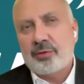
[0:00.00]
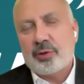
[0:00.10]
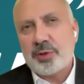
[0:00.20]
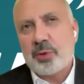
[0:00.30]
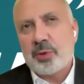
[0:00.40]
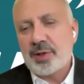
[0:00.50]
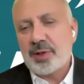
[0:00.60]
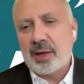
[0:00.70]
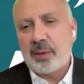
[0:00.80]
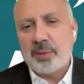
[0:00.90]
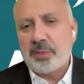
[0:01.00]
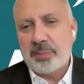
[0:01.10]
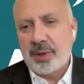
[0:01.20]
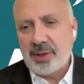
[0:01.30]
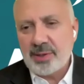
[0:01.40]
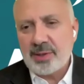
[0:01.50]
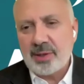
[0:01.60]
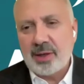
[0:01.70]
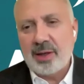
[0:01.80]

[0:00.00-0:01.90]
for small-scale PPPs,